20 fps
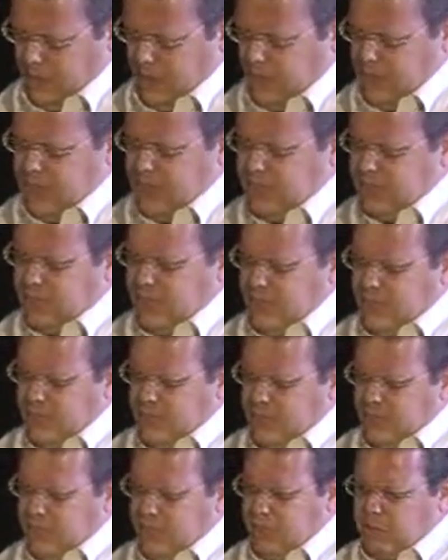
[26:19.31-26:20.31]
So
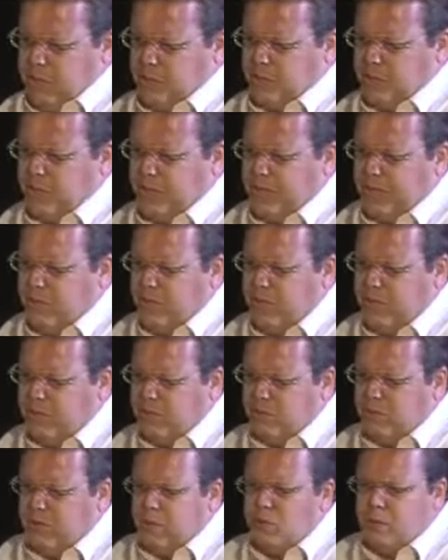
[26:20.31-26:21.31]
basically, uh, publishers
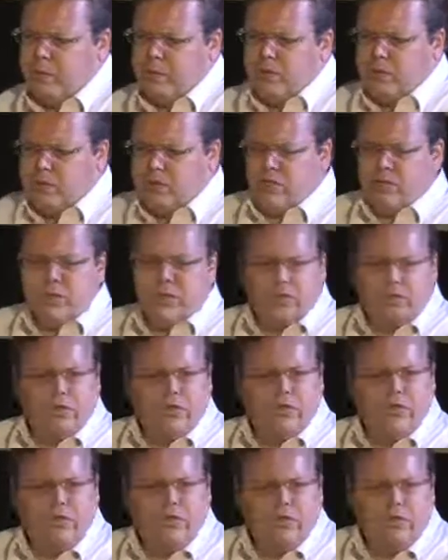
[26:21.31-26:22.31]
require new tools because they want
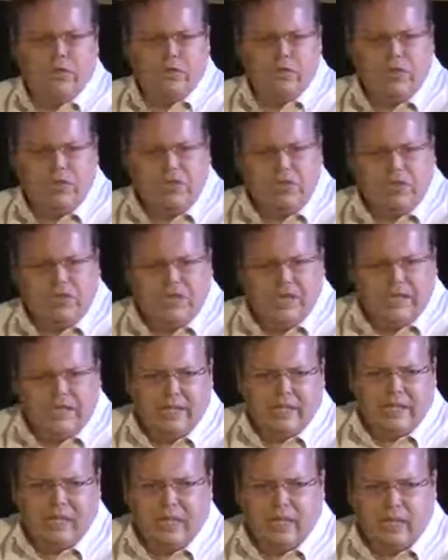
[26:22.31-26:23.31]
to do, do
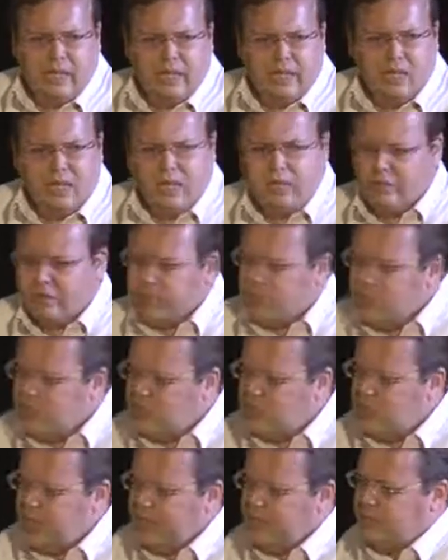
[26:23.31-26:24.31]
easy uh, launch of
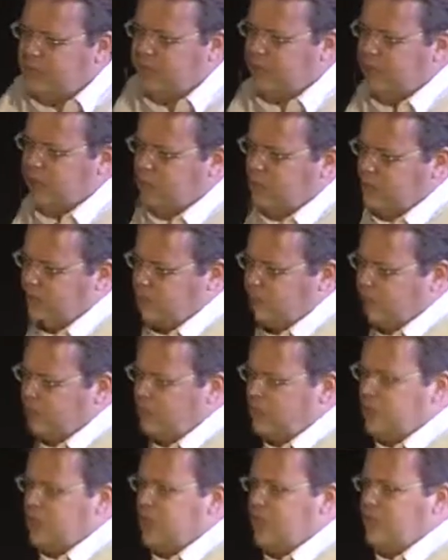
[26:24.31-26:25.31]
new titles,
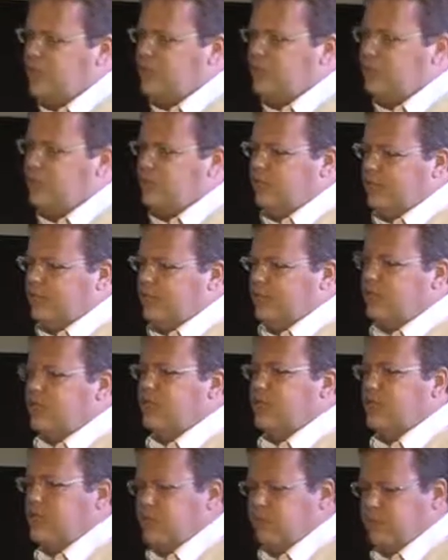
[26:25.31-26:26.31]
monetize
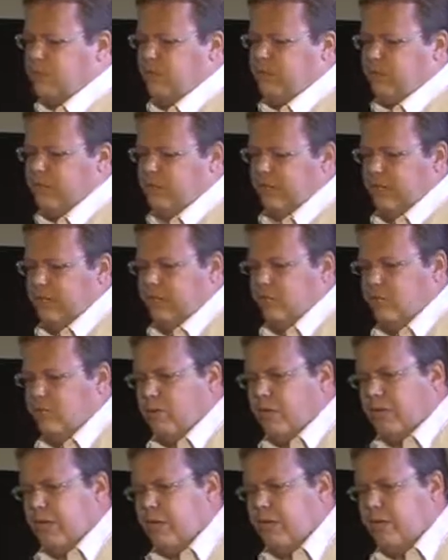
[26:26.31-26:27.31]
efficiently. That's basically where
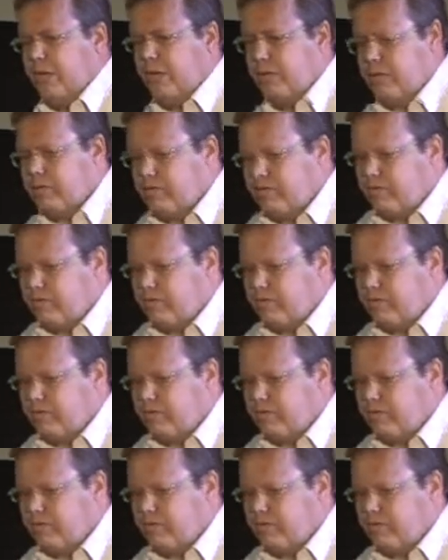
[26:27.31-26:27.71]
we come in.